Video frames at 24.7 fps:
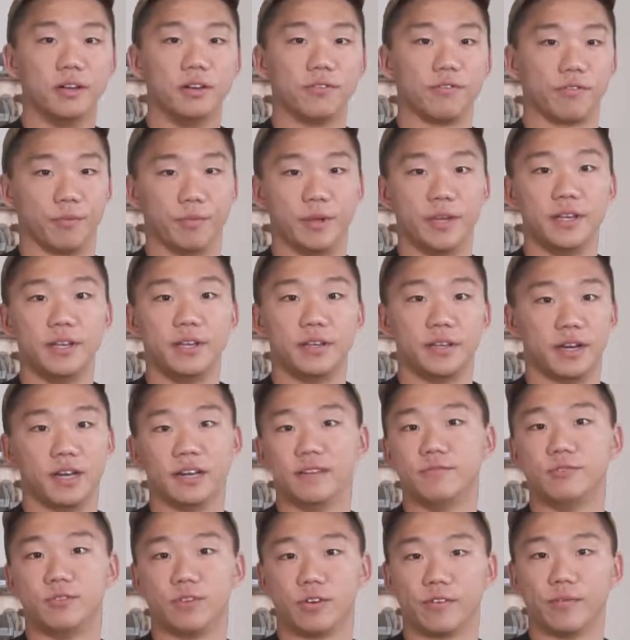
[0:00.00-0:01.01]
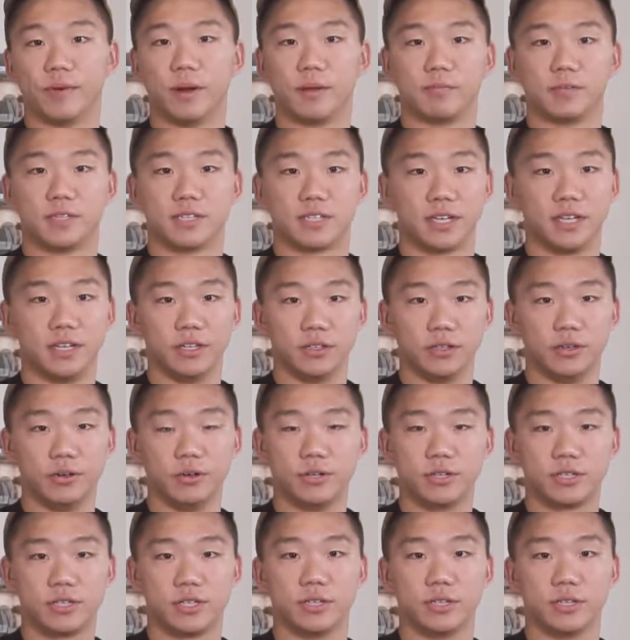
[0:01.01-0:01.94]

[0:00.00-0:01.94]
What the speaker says: For me, I've driven up to St. Louis